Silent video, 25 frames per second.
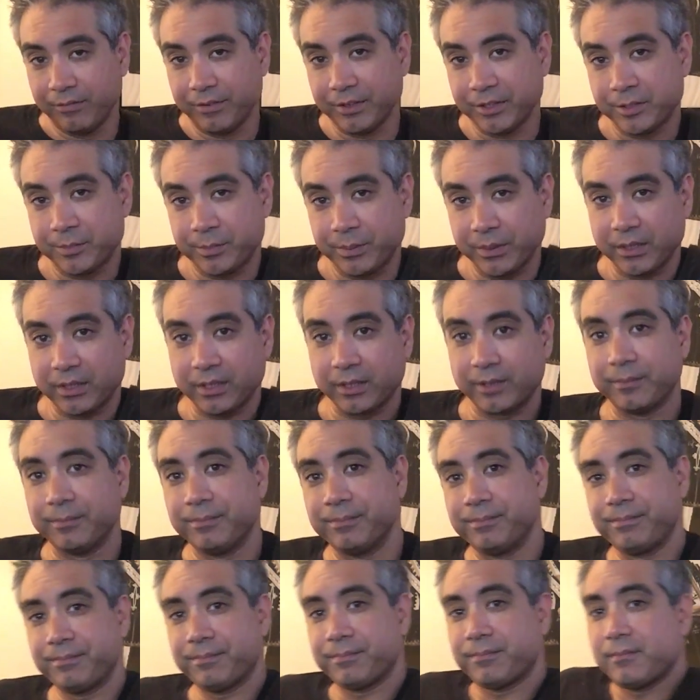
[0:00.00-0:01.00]
this pickup.
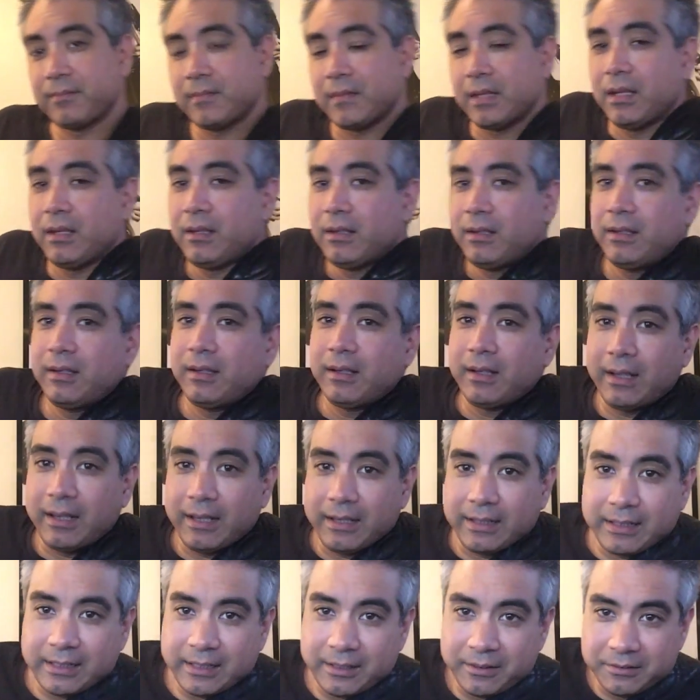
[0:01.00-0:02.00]

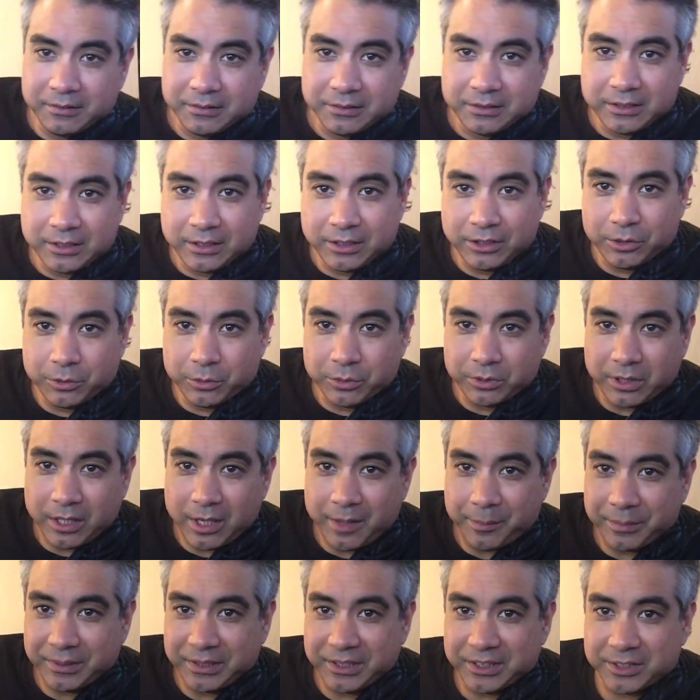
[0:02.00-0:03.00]
I guarantee you will
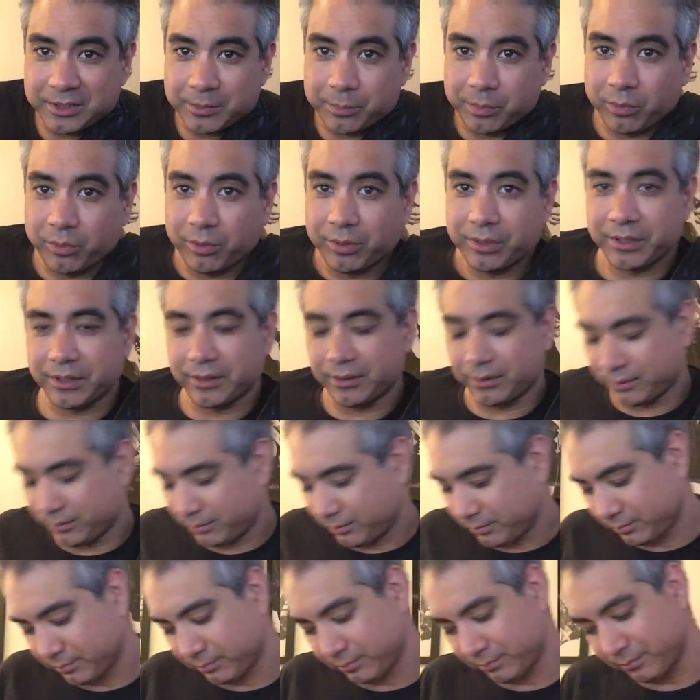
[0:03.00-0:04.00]
not be disappointed.
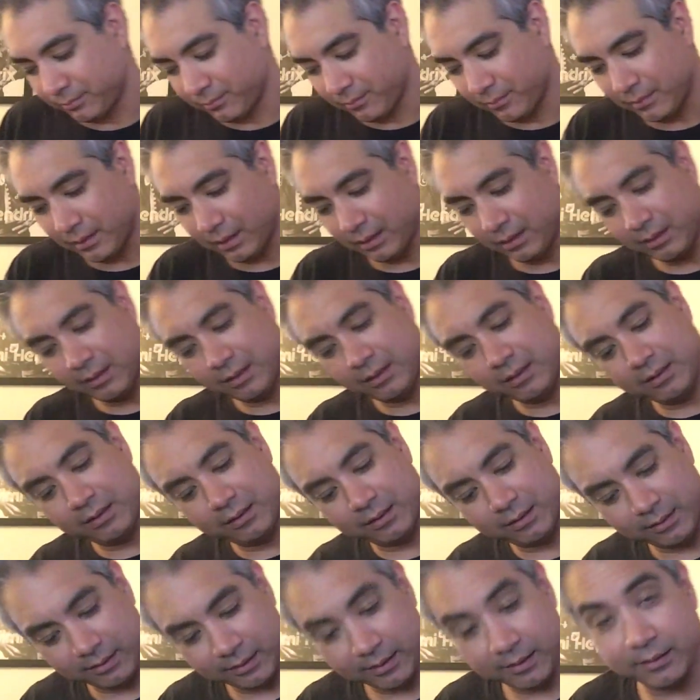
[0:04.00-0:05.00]

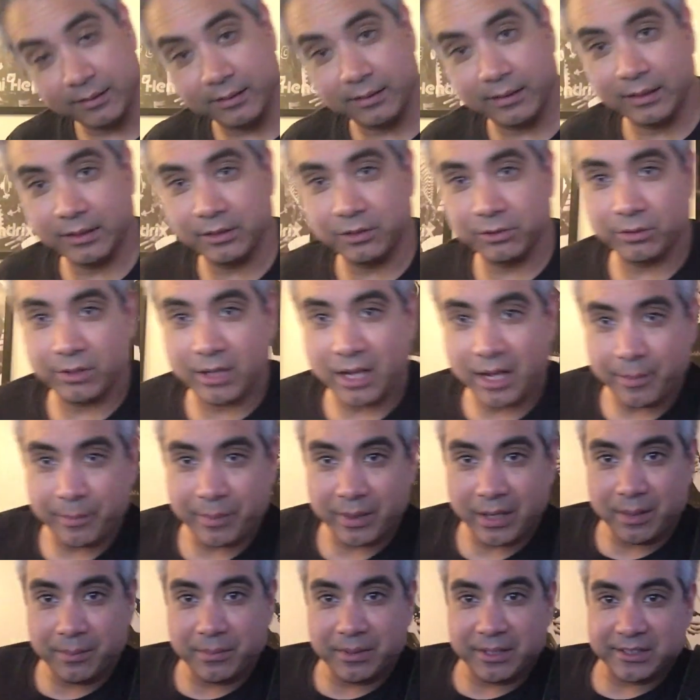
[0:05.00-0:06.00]
And they do not
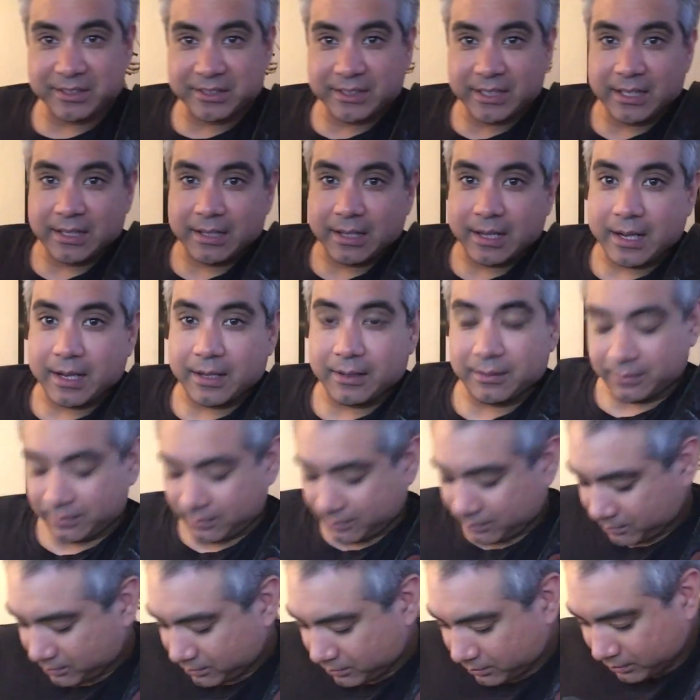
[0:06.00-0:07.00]
pay me to say that.
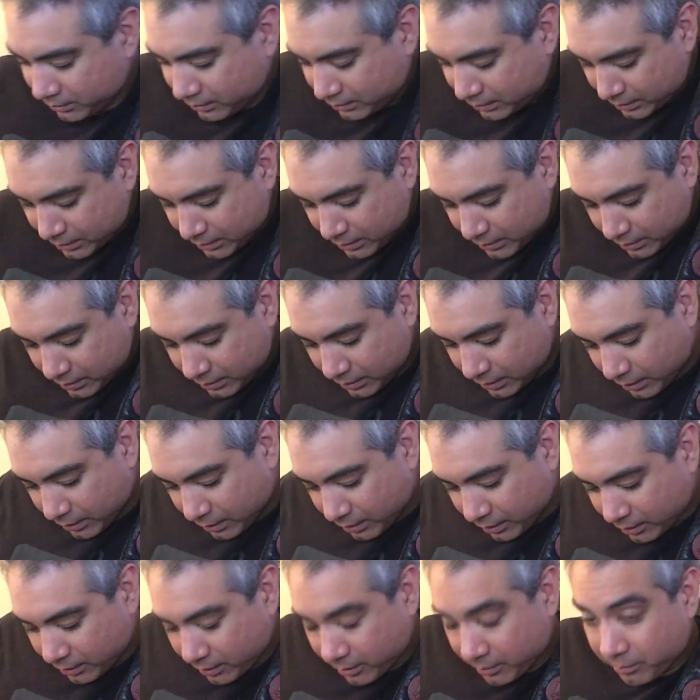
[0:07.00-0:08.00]

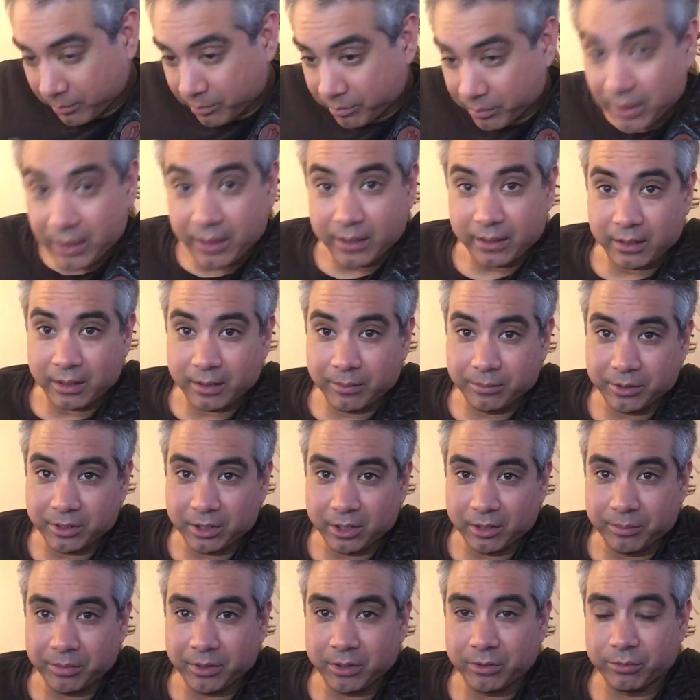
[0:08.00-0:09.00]
But I'm going
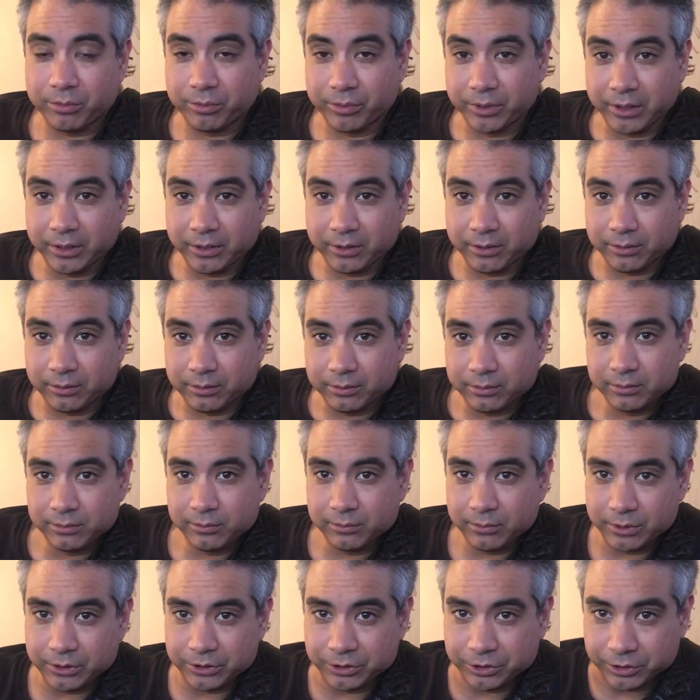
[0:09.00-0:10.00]
to be real
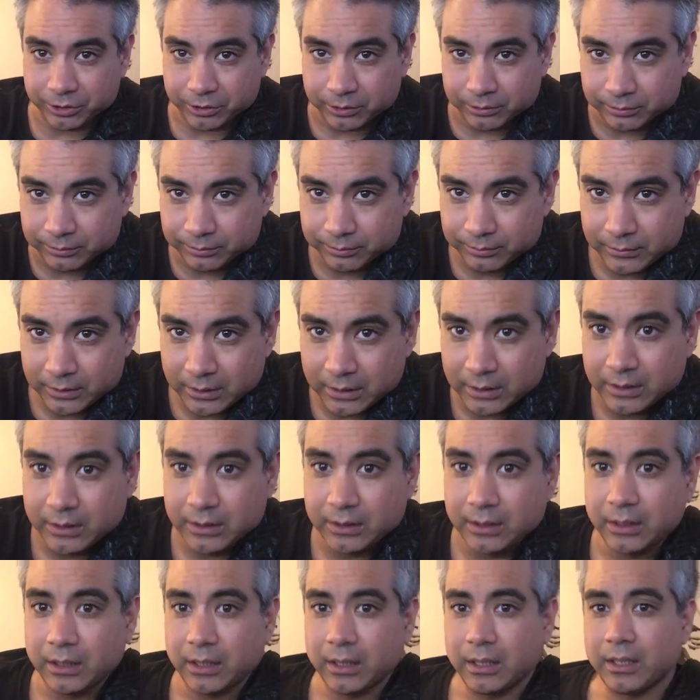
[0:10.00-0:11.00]
with you.
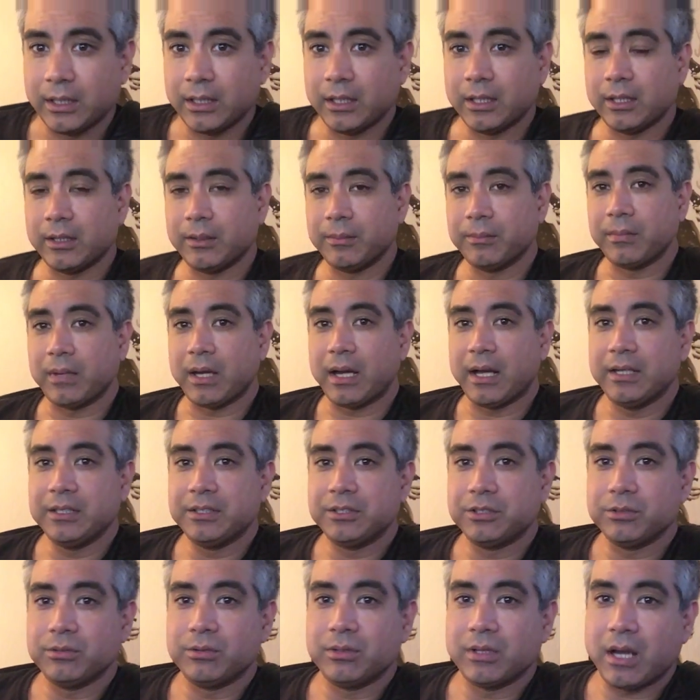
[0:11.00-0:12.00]
I
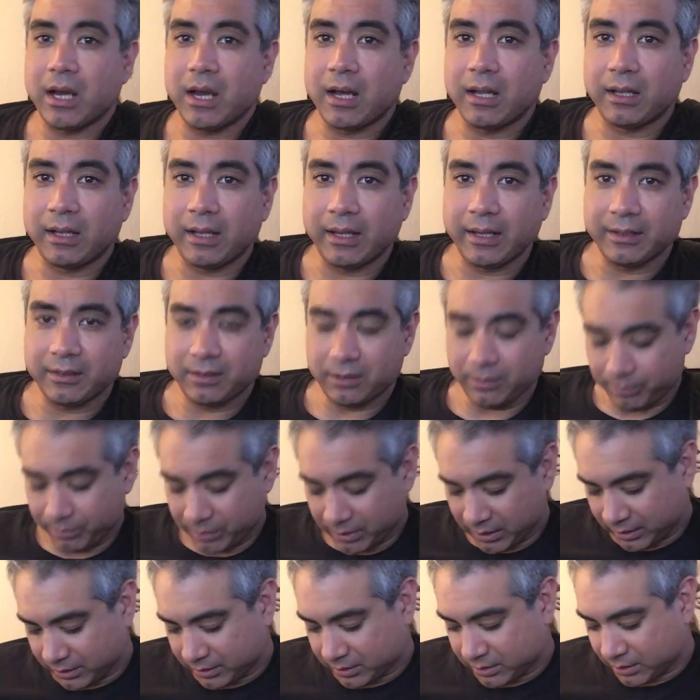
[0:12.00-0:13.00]
do not like the
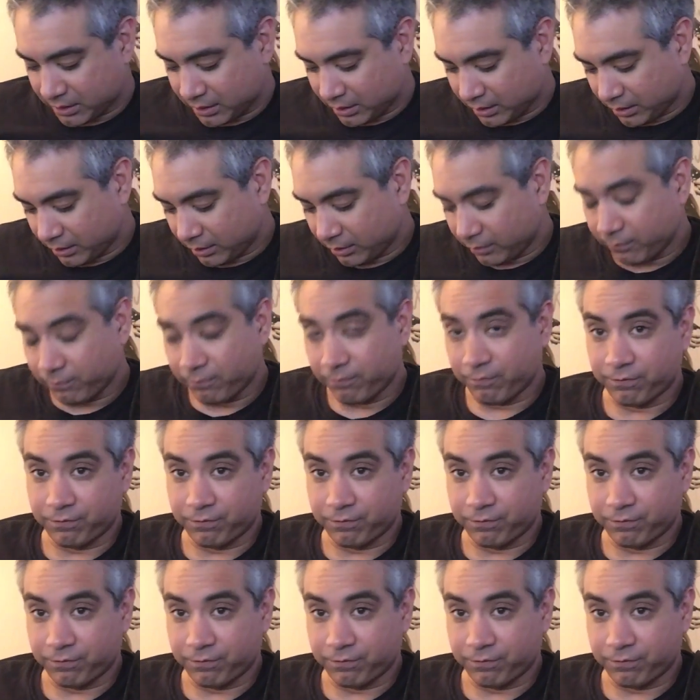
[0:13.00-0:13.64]
Big T